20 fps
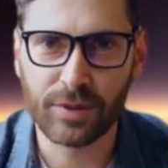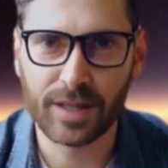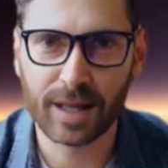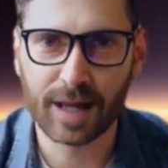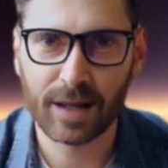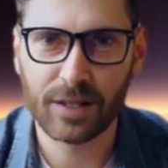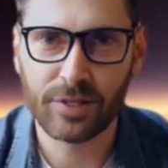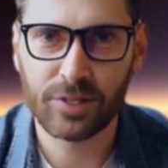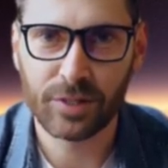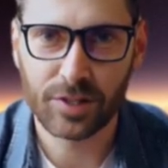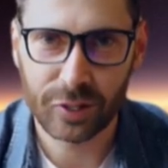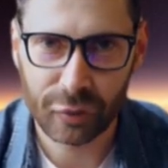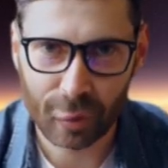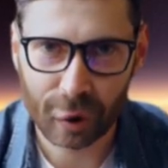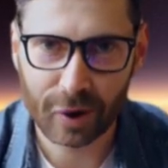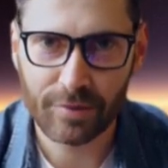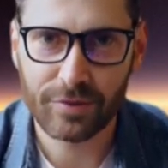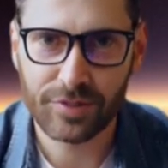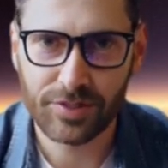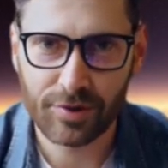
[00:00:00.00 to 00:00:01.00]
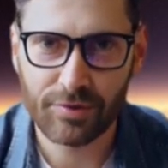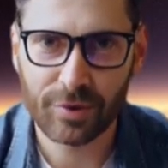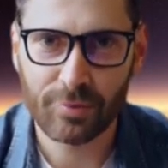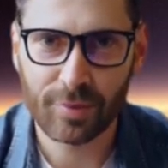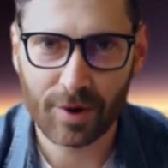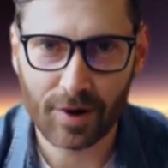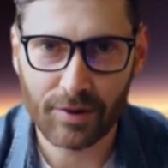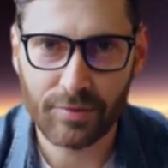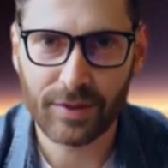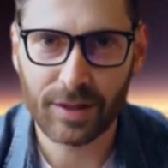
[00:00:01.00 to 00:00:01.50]
catch these planetary
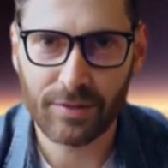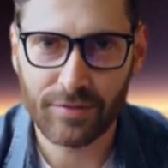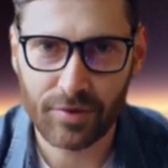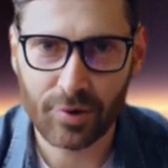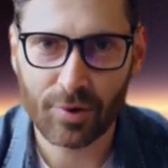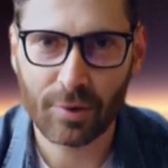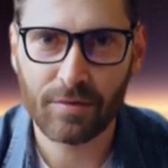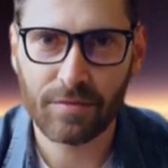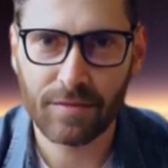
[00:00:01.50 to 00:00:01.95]
rendezvous.